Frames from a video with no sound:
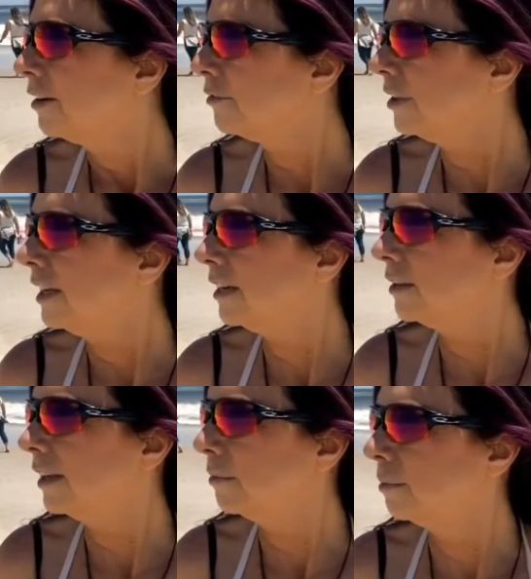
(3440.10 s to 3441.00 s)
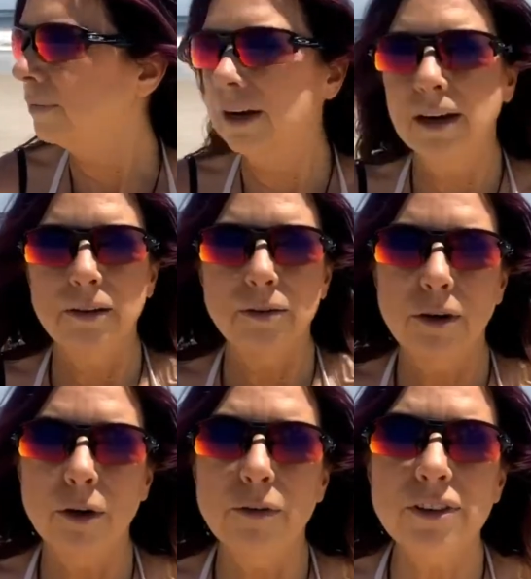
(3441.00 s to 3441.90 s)
I feel like, I don't
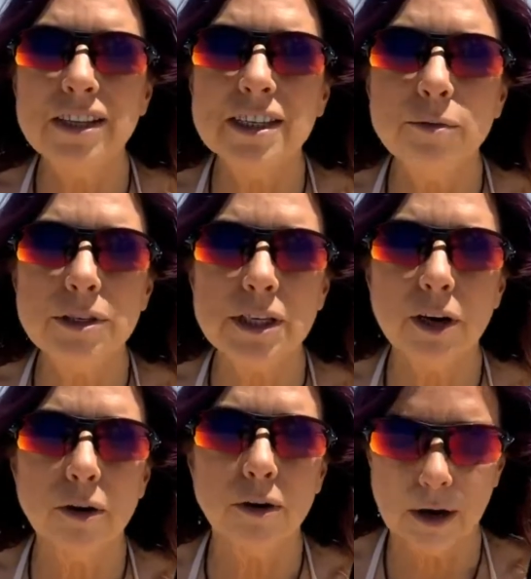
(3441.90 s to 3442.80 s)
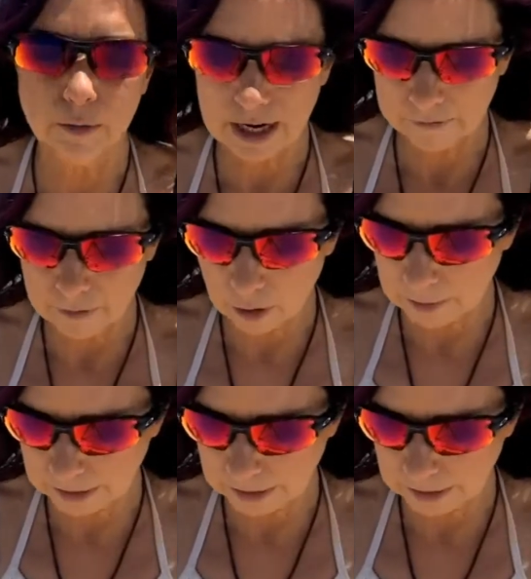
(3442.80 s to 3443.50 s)
know. If Lizzie was here, I would have all